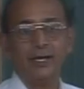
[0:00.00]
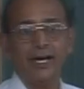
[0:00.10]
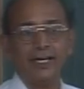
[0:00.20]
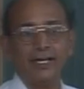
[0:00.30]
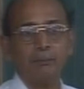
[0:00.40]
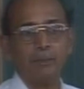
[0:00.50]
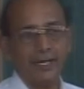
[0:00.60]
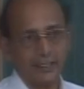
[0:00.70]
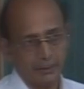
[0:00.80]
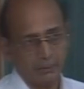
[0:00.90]
I can
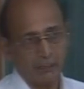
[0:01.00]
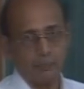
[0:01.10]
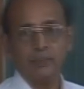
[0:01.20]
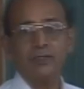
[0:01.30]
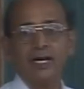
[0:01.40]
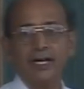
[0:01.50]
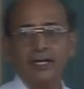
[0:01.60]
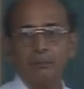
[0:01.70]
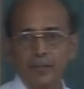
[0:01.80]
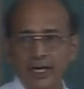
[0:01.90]
pair them up. I
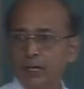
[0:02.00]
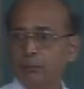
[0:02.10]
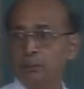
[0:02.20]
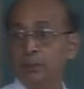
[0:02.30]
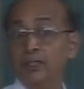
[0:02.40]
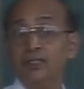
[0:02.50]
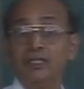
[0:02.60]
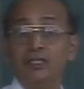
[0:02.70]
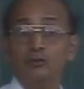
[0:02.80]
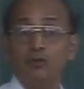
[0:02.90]
can pair up
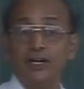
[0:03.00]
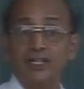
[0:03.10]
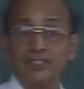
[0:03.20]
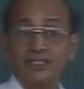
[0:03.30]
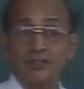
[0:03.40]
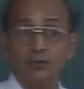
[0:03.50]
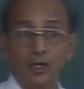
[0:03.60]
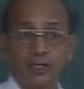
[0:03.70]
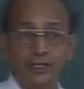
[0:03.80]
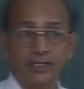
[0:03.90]
vertices of
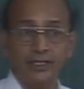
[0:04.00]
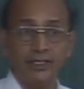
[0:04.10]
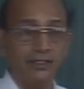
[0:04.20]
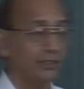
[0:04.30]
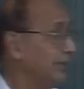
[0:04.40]
odd degree.